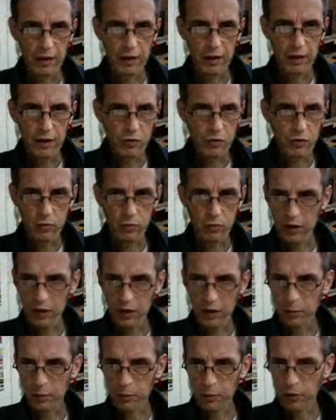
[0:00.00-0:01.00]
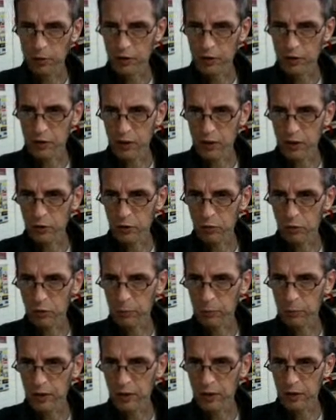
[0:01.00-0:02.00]
So we got the project
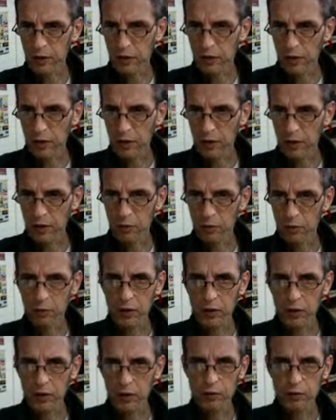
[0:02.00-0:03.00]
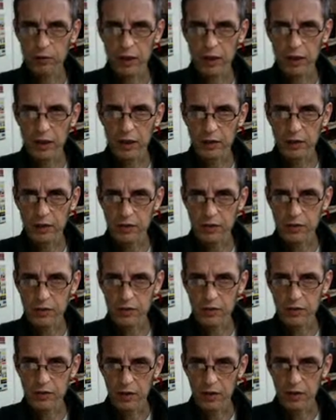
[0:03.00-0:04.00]
open with all the layers
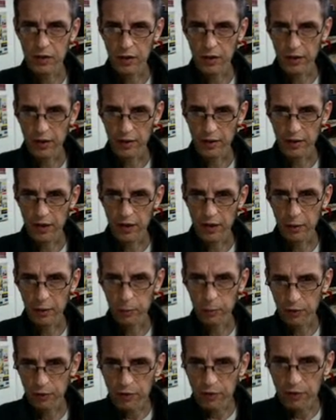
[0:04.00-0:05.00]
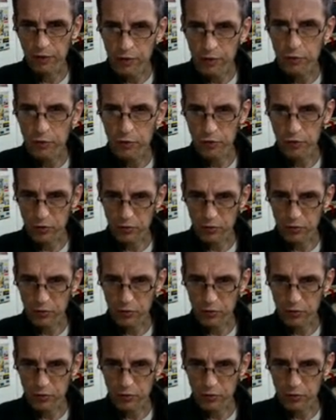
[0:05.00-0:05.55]
that I previously